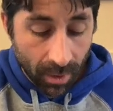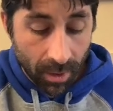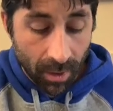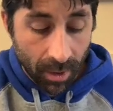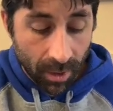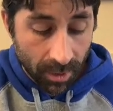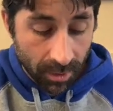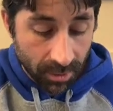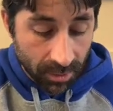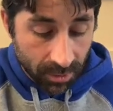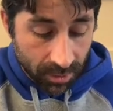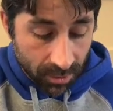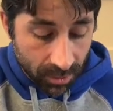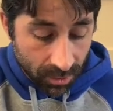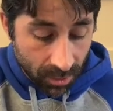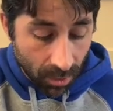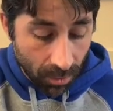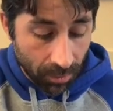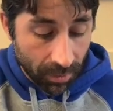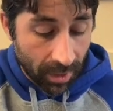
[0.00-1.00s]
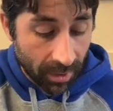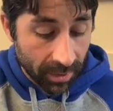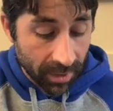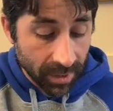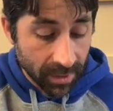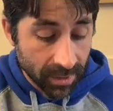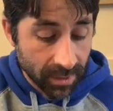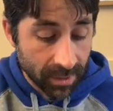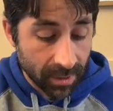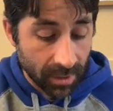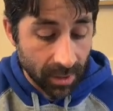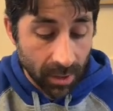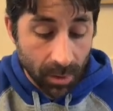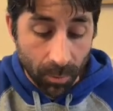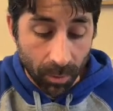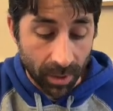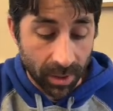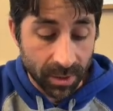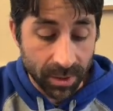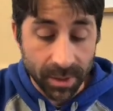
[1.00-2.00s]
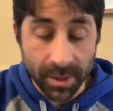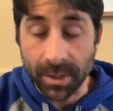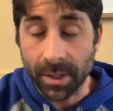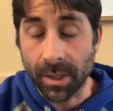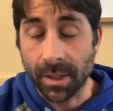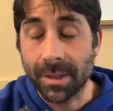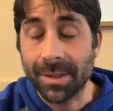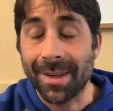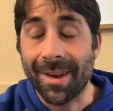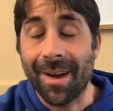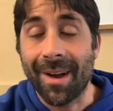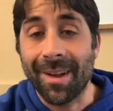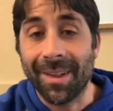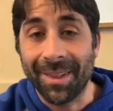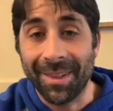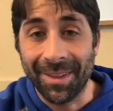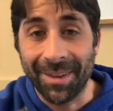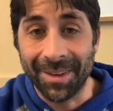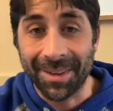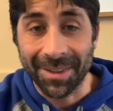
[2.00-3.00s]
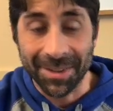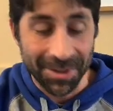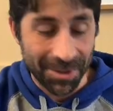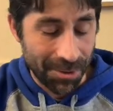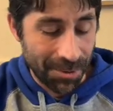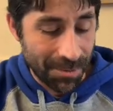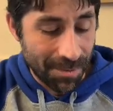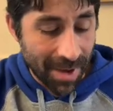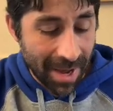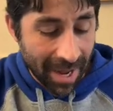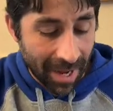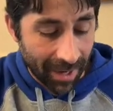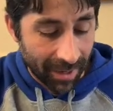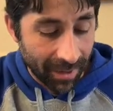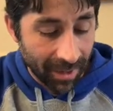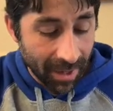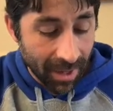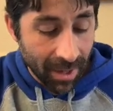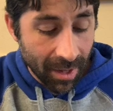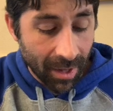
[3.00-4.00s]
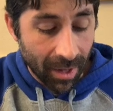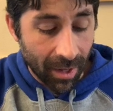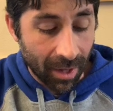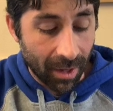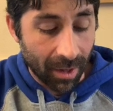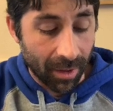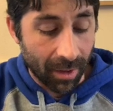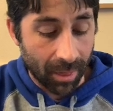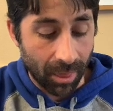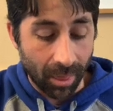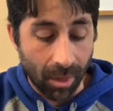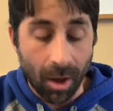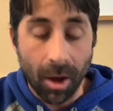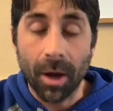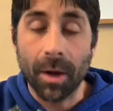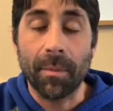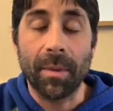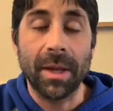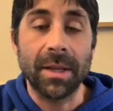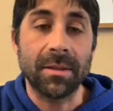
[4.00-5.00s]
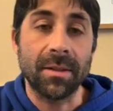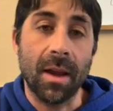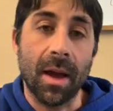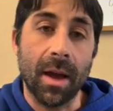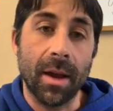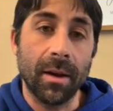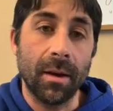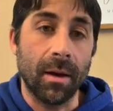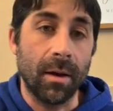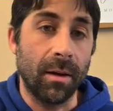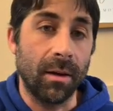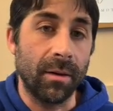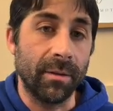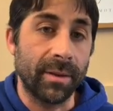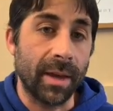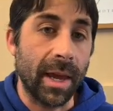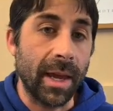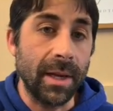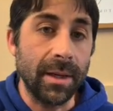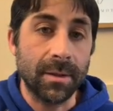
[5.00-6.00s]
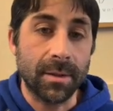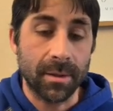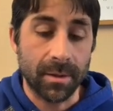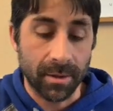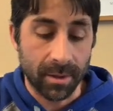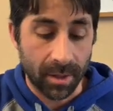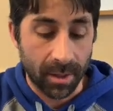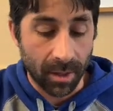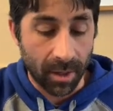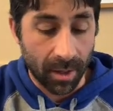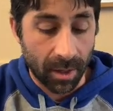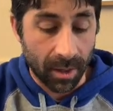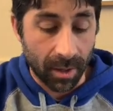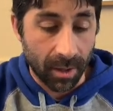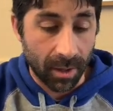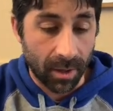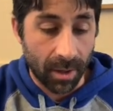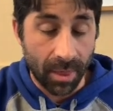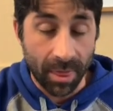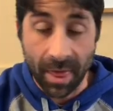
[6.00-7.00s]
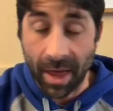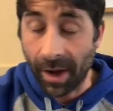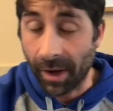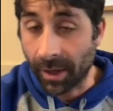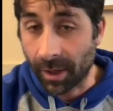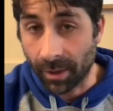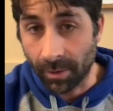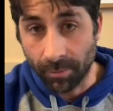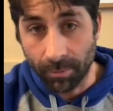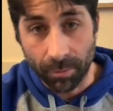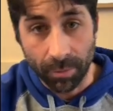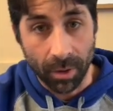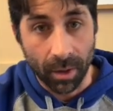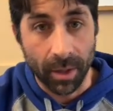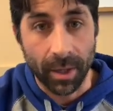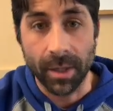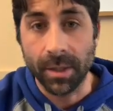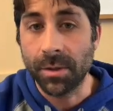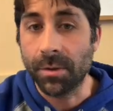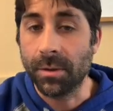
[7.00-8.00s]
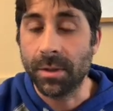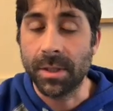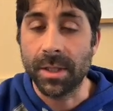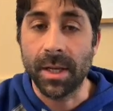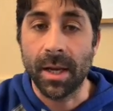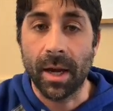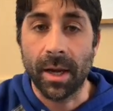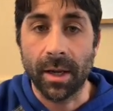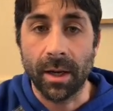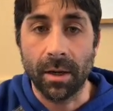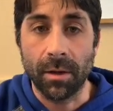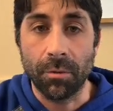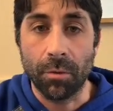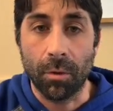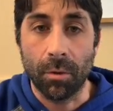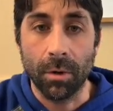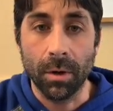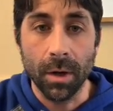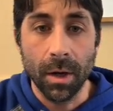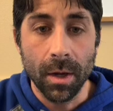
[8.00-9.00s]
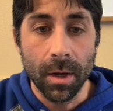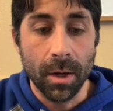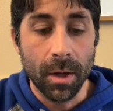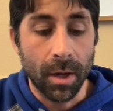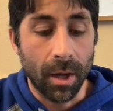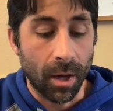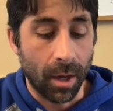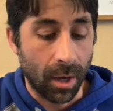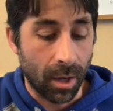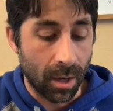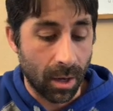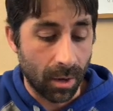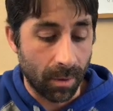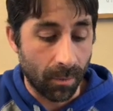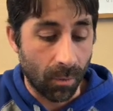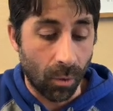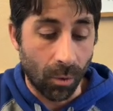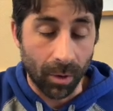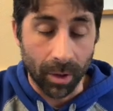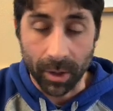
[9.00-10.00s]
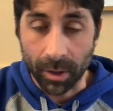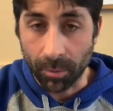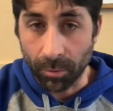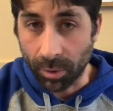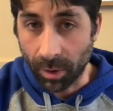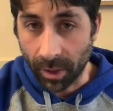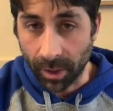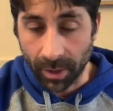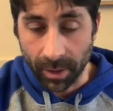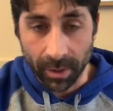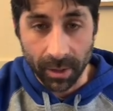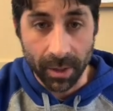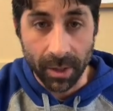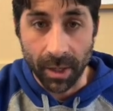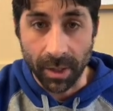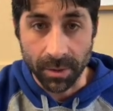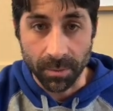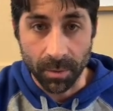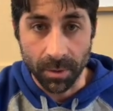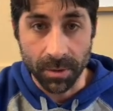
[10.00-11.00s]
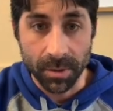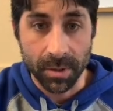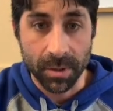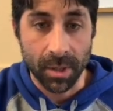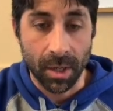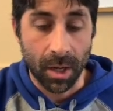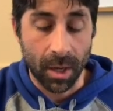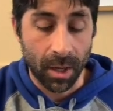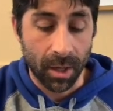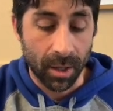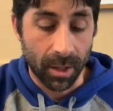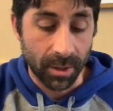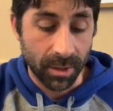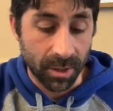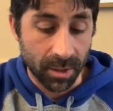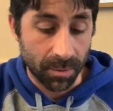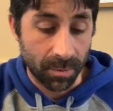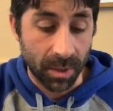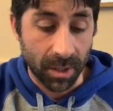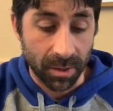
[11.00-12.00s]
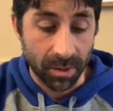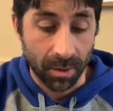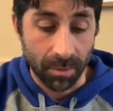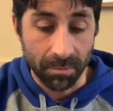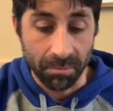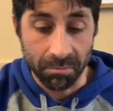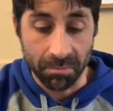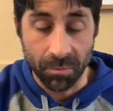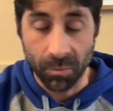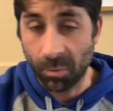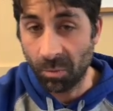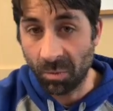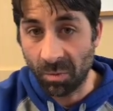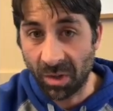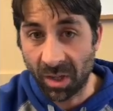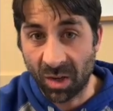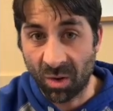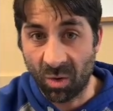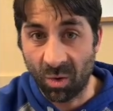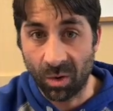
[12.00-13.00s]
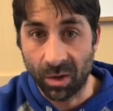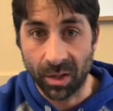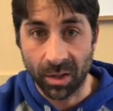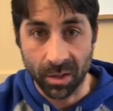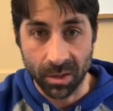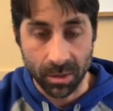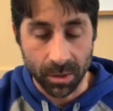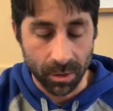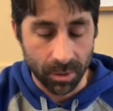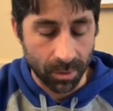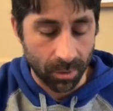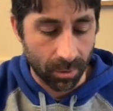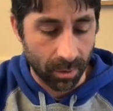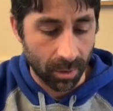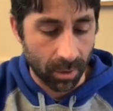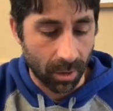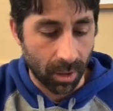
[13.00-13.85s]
So now this equation does not look too bad. Log base 9 of 8, that I can plug into a TI-84, or I can plug it into Desmos. Just because I'm recording this tutorial on